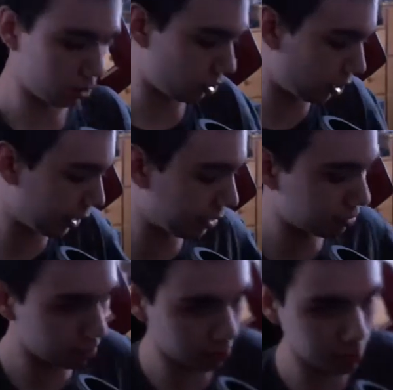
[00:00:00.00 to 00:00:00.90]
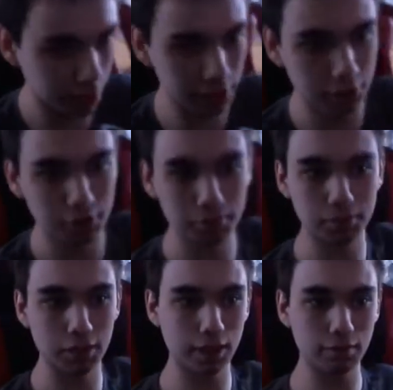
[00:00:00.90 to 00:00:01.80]
Or I guess in this case,
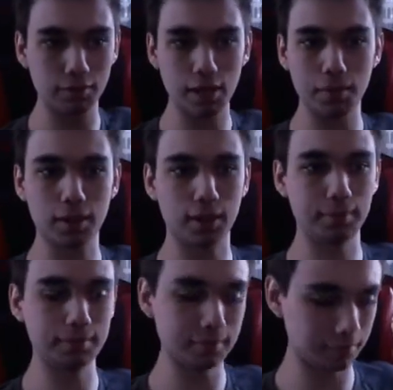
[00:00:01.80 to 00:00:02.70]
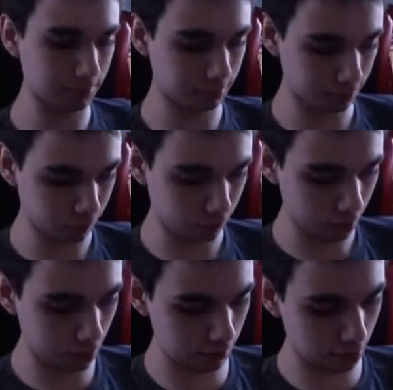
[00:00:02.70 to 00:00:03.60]
the AV Famicom
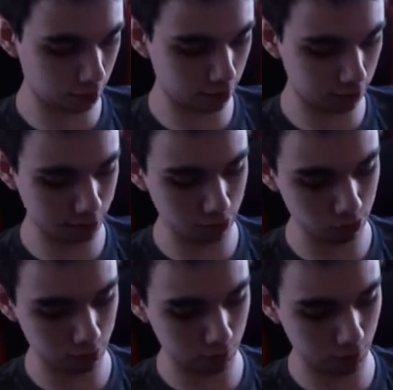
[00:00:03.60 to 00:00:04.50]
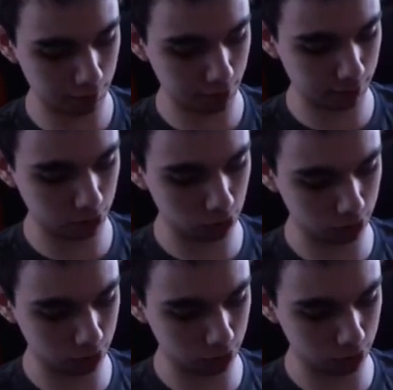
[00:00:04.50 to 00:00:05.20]
even though it already uses Family controllers